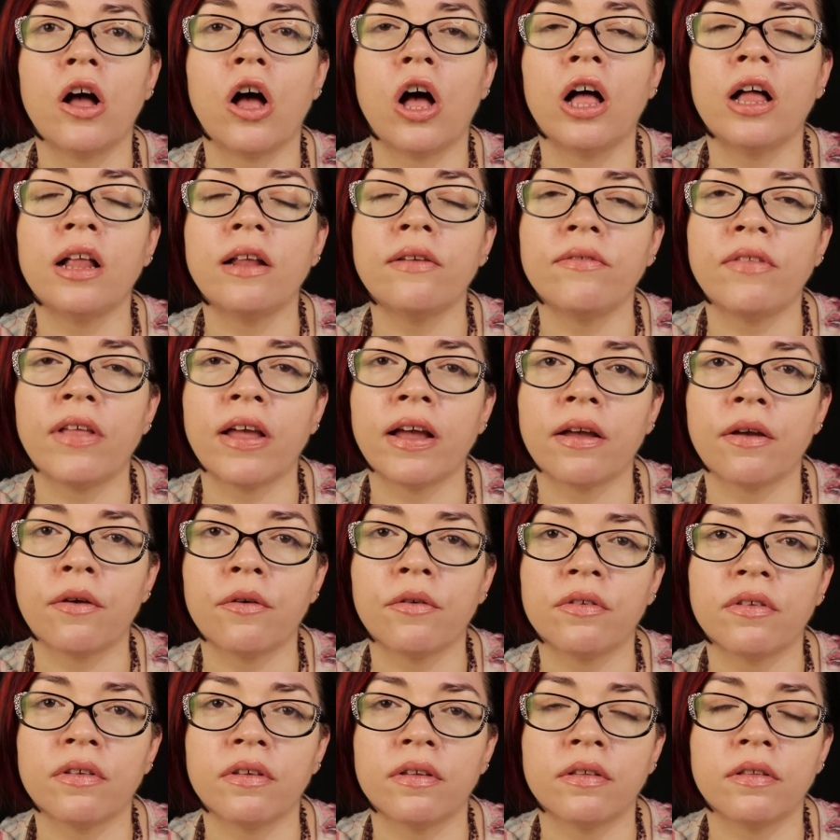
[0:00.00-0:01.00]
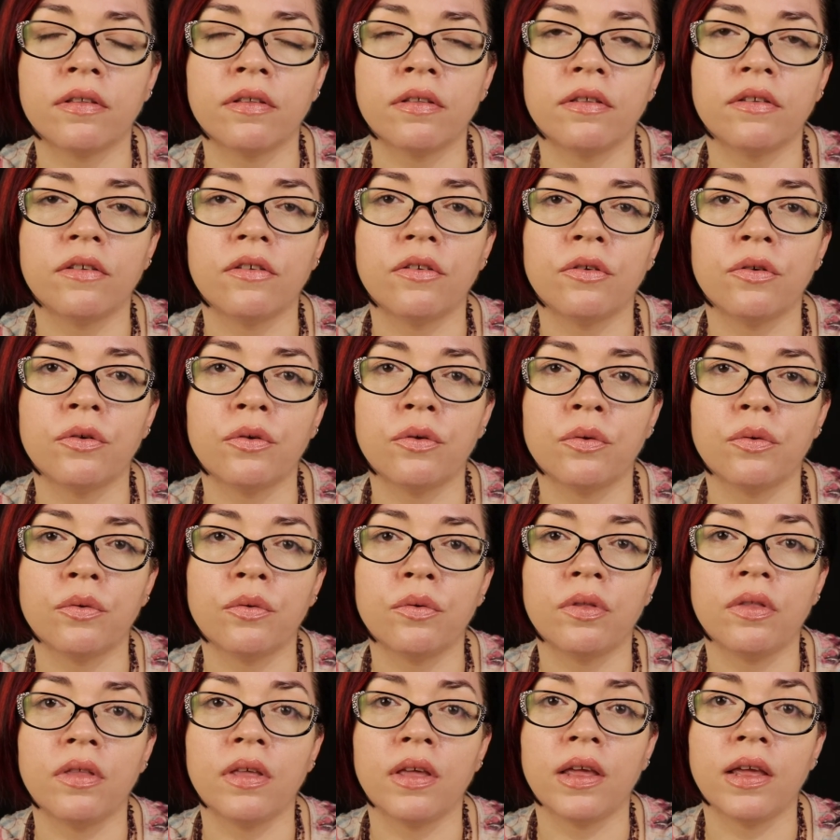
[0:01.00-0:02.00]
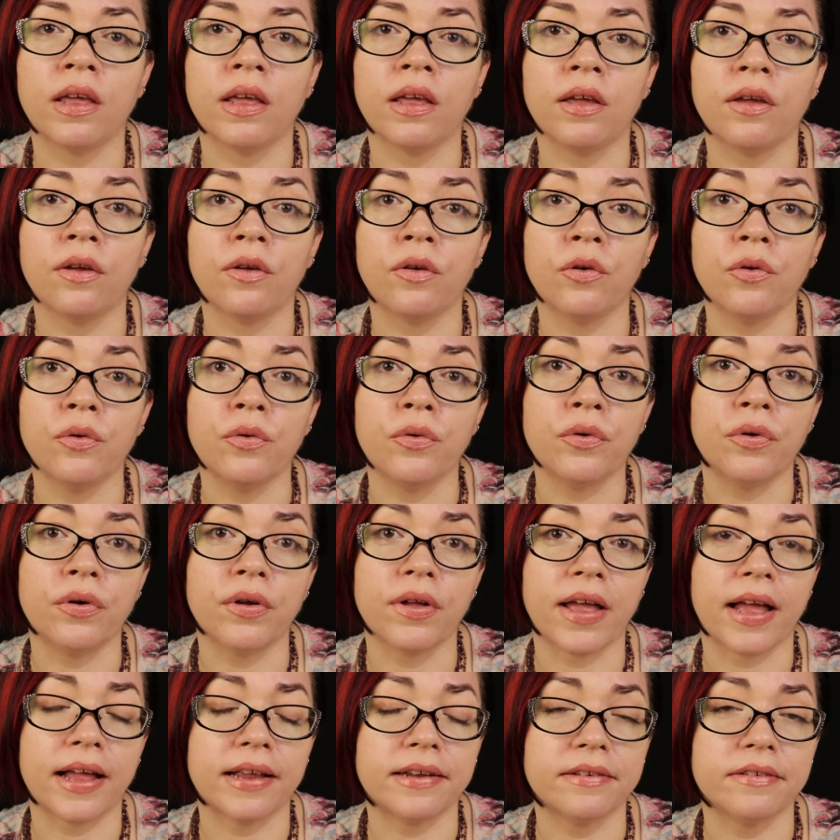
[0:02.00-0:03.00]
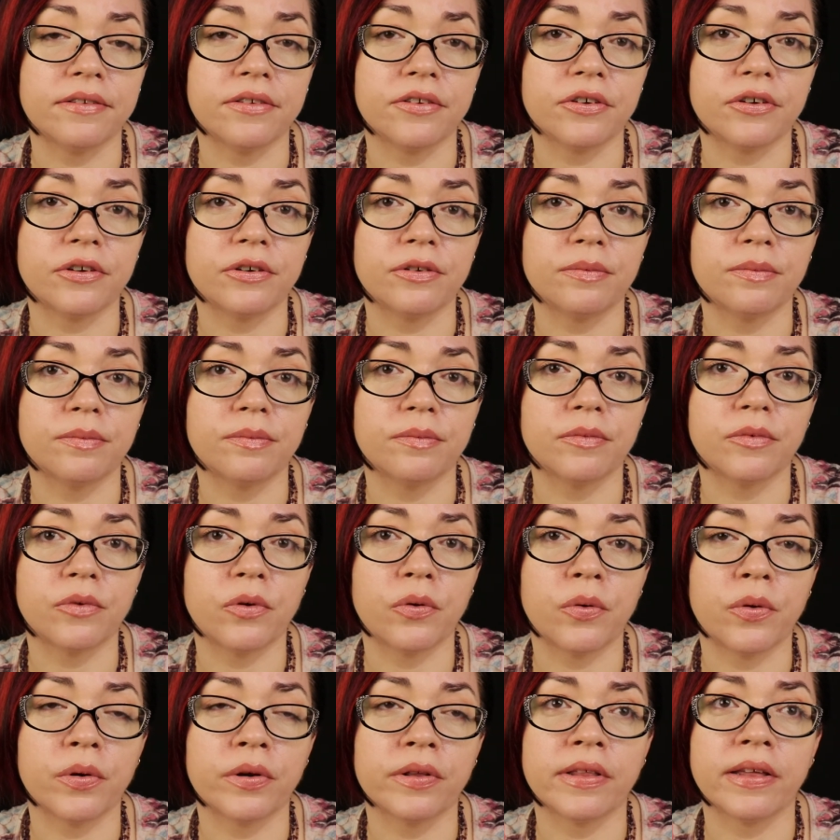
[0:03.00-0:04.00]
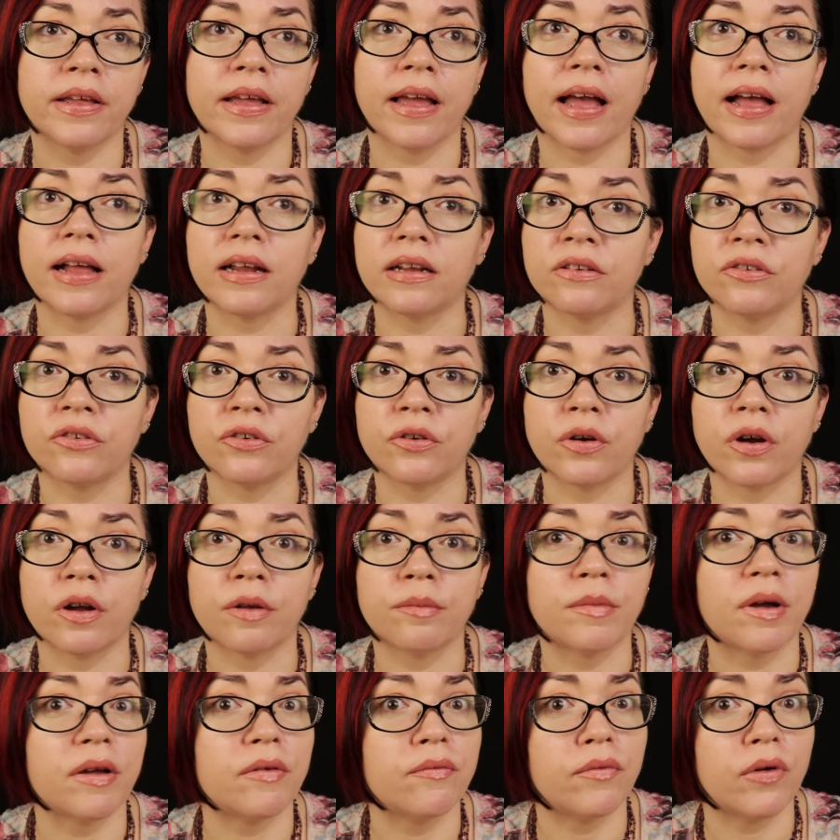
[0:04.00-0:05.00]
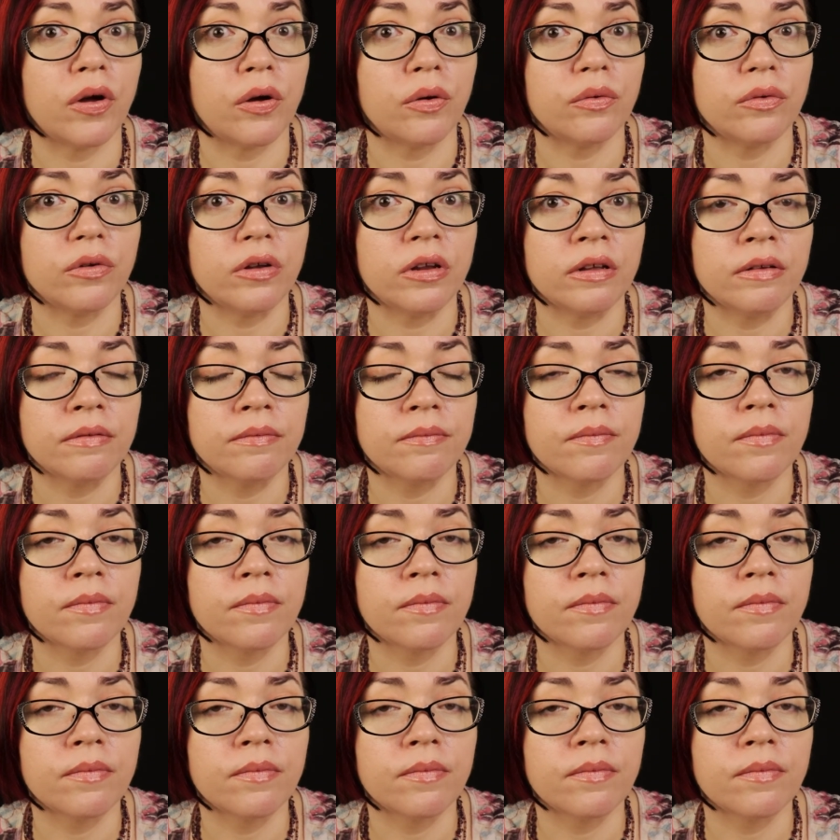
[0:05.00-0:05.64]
All of that goes into the Google Calendar or the calendar on my phone.